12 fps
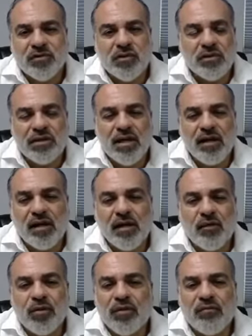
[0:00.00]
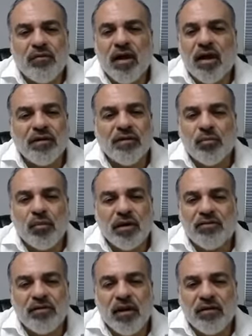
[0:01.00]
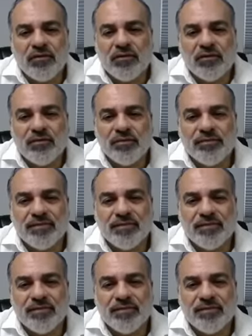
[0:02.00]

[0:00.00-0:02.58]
So it's going to liquidify the brain cells.